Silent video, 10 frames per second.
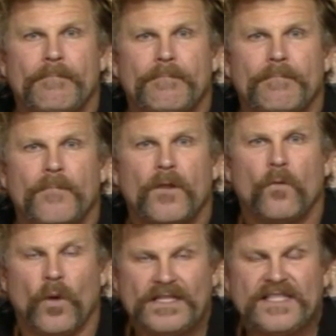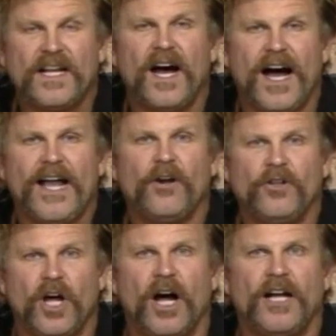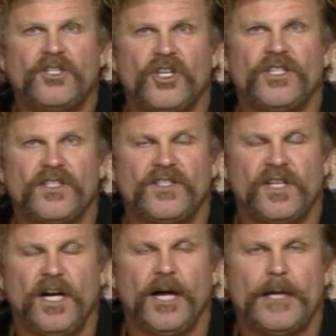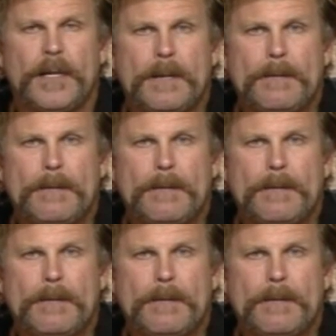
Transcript: What? What's the higher law Jesus taught?